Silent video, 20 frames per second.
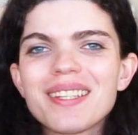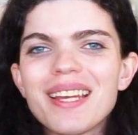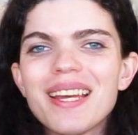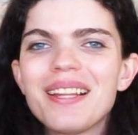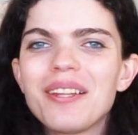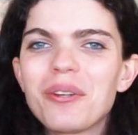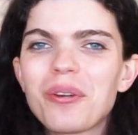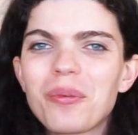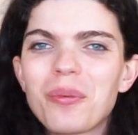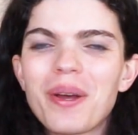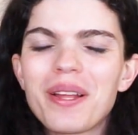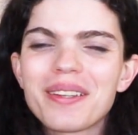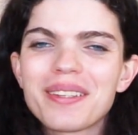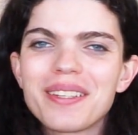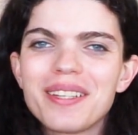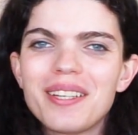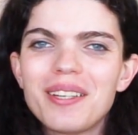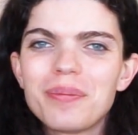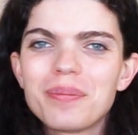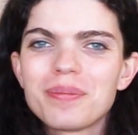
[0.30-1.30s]
Hello and
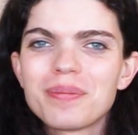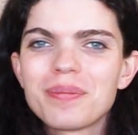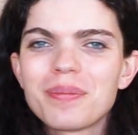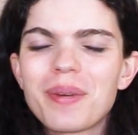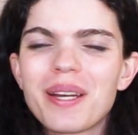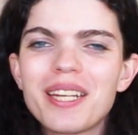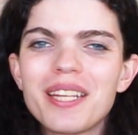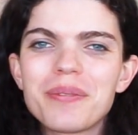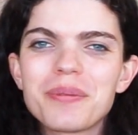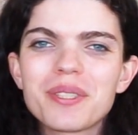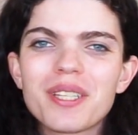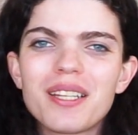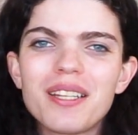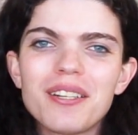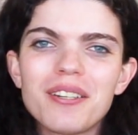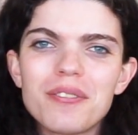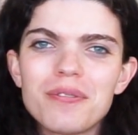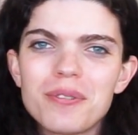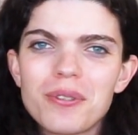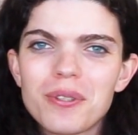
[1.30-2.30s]
welcome. My name is
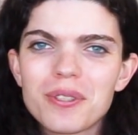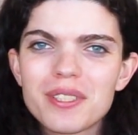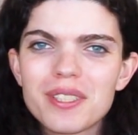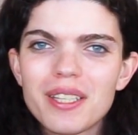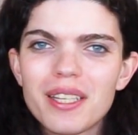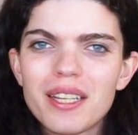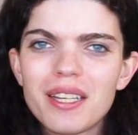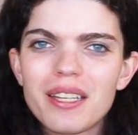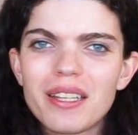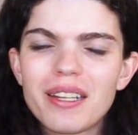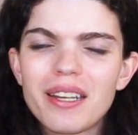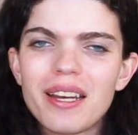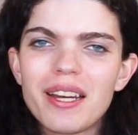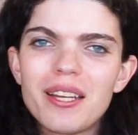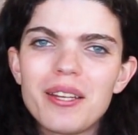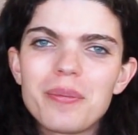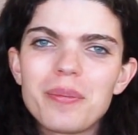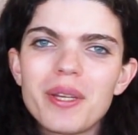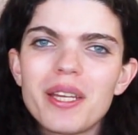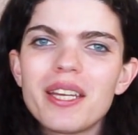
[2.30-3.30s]
Claire Volstead.
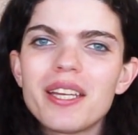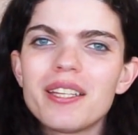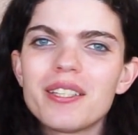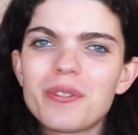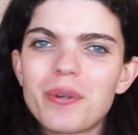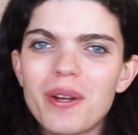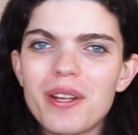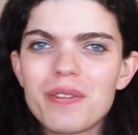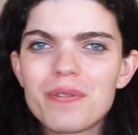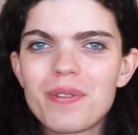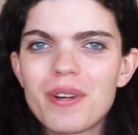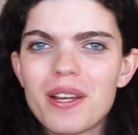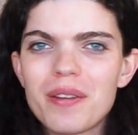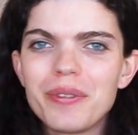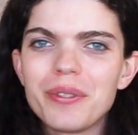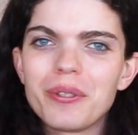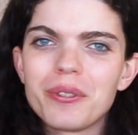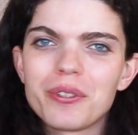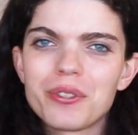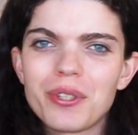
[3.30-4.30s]
I'm a
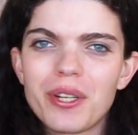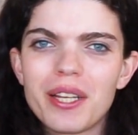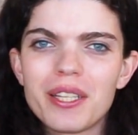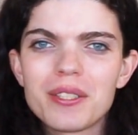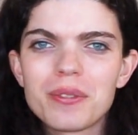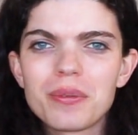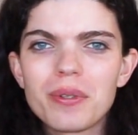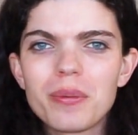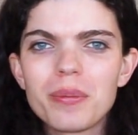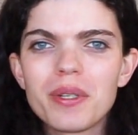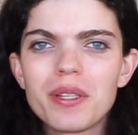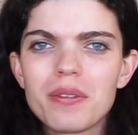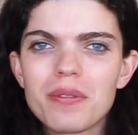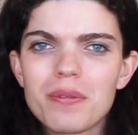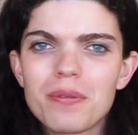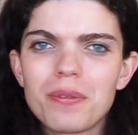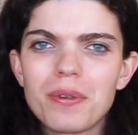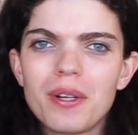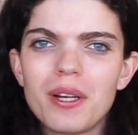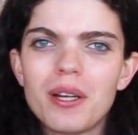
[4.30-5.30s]
25-year-old trans woman
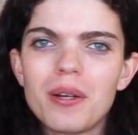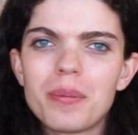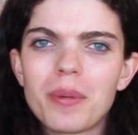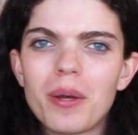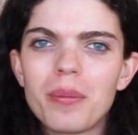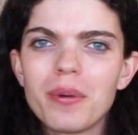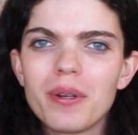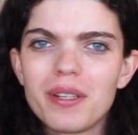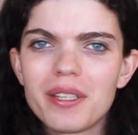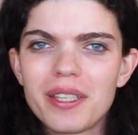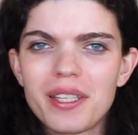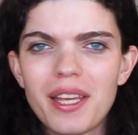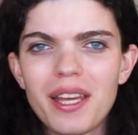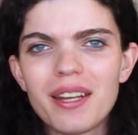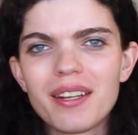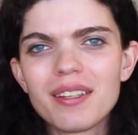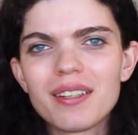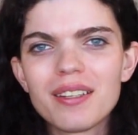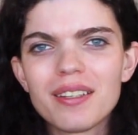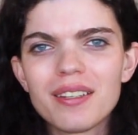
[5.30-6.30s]
from Alberta,
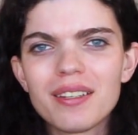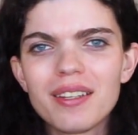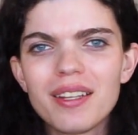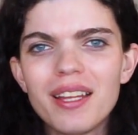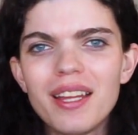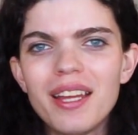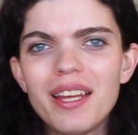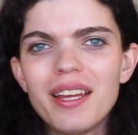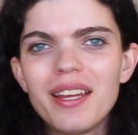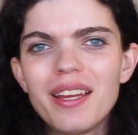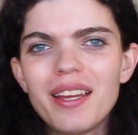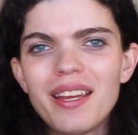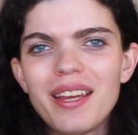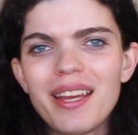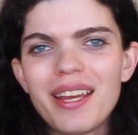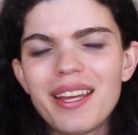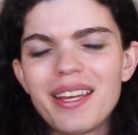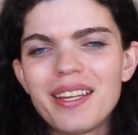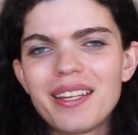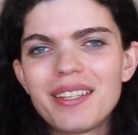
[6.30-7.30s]
Canada,
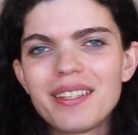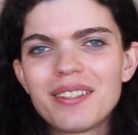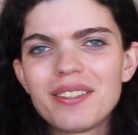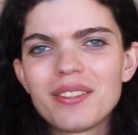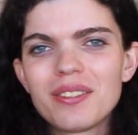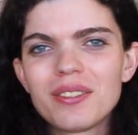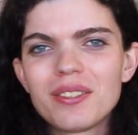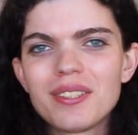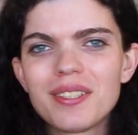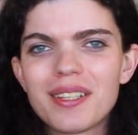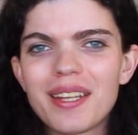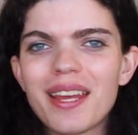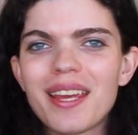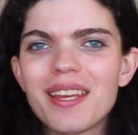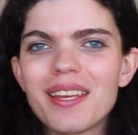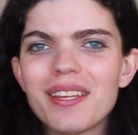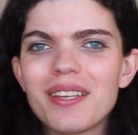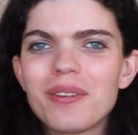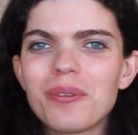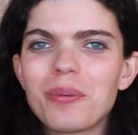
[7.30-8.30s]
and
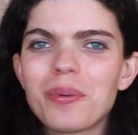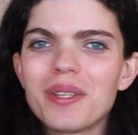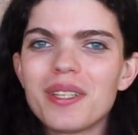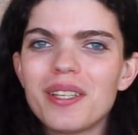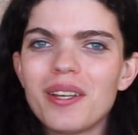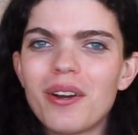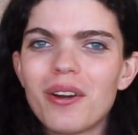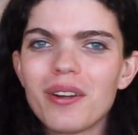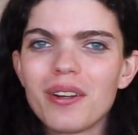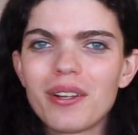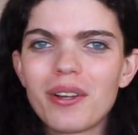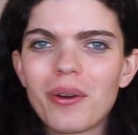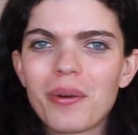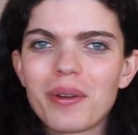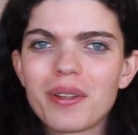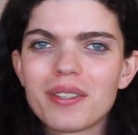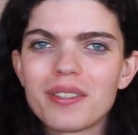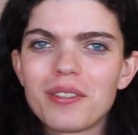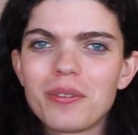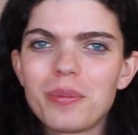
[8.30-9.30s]
today we are
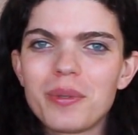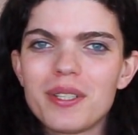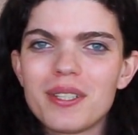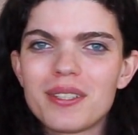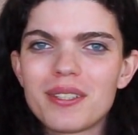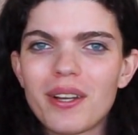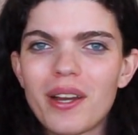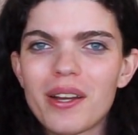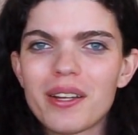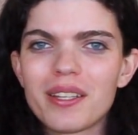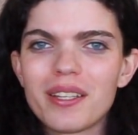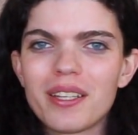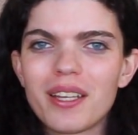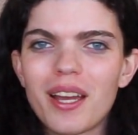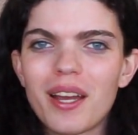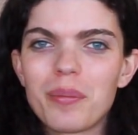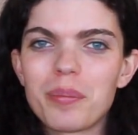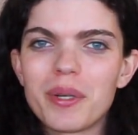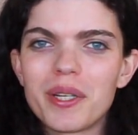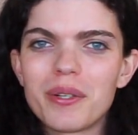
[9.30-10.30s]
going to be
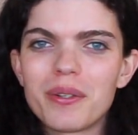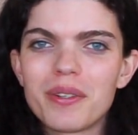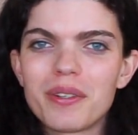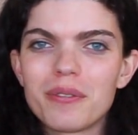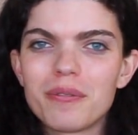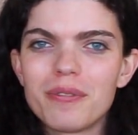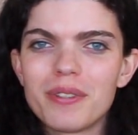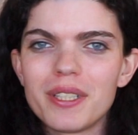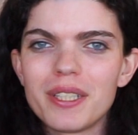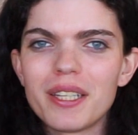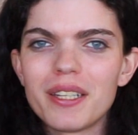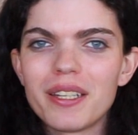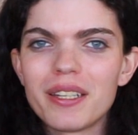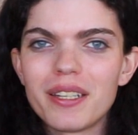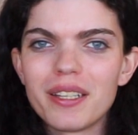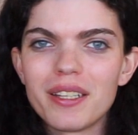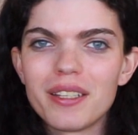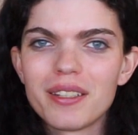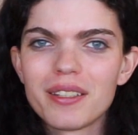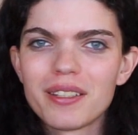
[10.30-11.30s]
talking about
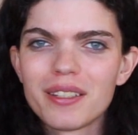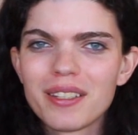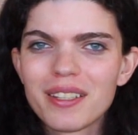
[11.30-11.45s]
validity